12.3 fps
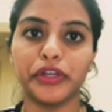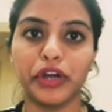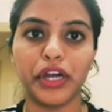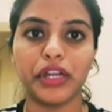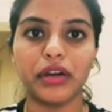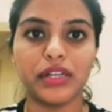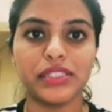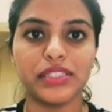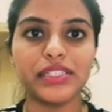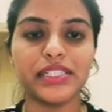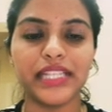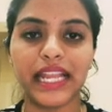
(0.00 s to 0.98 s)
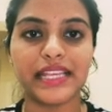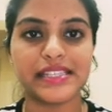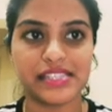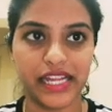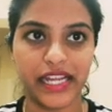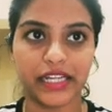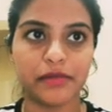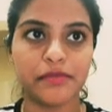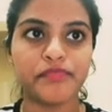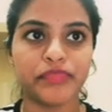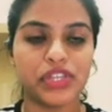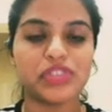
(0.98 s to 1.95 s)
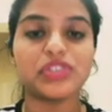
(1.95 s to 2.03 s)
on the real estate.
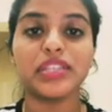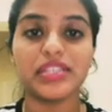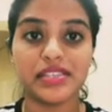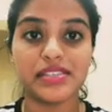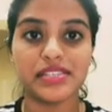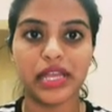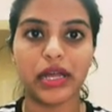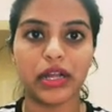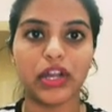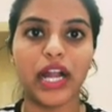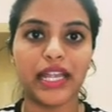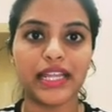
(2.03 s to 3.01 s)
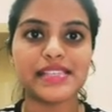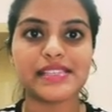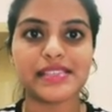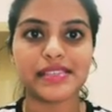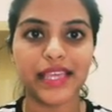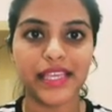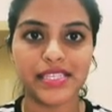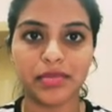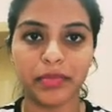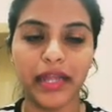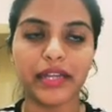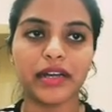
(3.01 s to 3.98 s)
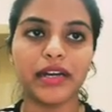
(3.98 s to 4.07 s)
So this is called as
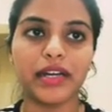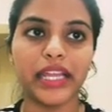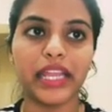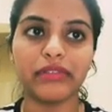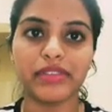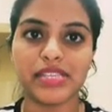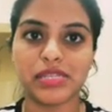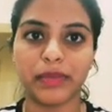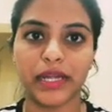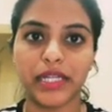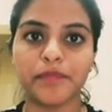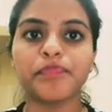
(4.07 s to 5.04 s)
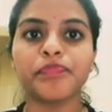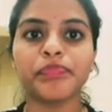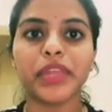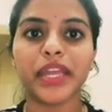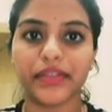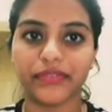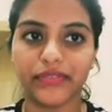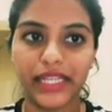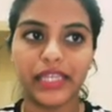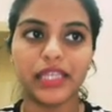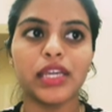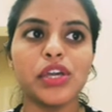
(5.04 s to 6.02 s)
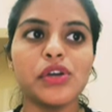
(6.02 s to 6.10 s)
estimate investment roughly.
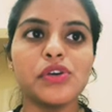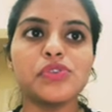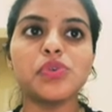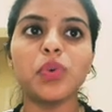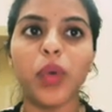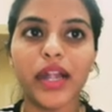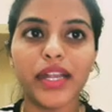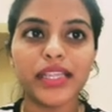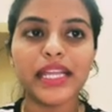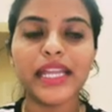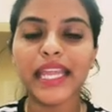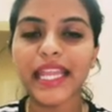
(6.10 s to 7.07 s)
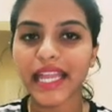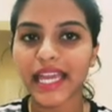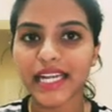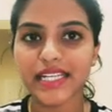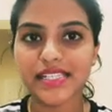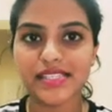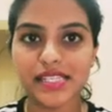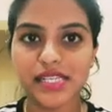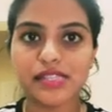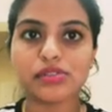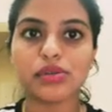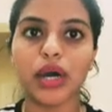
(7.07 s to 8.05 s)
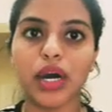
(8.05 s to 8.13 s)
So what are the key
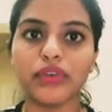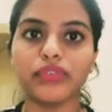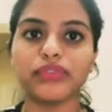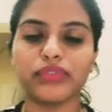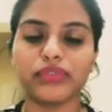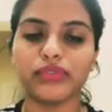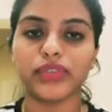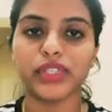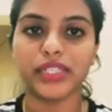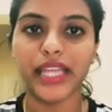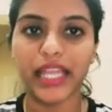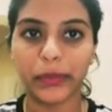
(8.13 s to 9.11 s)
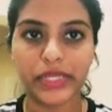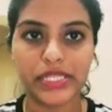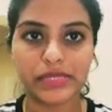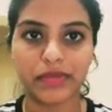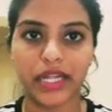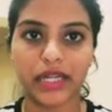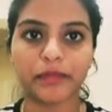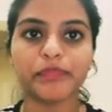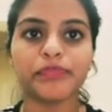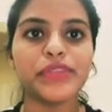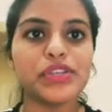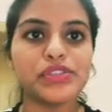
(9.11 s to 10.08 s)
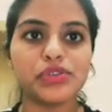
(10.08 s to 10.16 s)
characteristics of the investment?
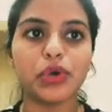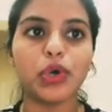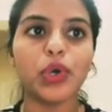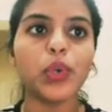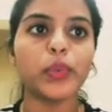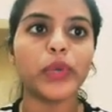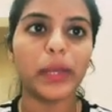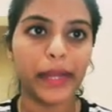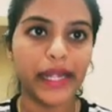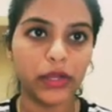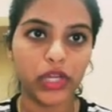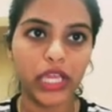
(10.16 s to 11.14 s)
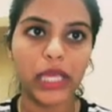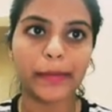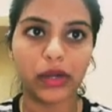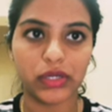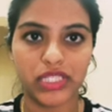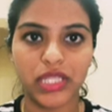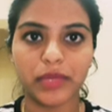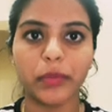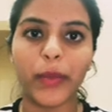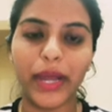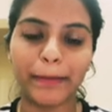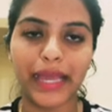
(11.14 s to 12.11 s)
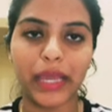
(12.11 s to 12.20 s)
So we'll be talking about them
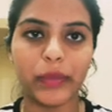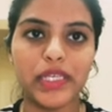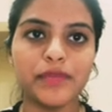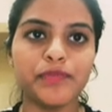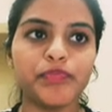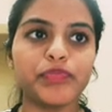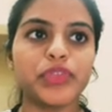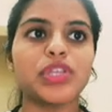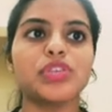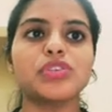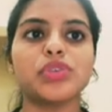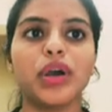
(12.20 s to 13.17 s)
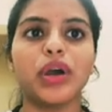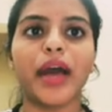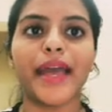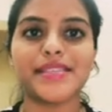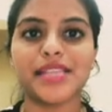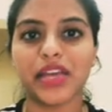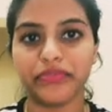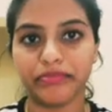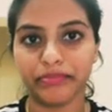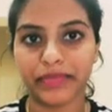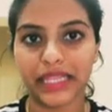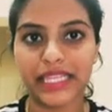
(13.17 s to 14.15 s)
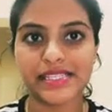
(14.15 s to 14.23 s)
one by one. As I have
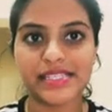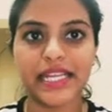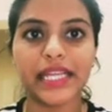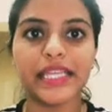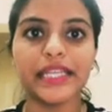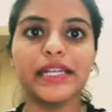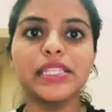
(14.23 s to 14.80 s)
listed here,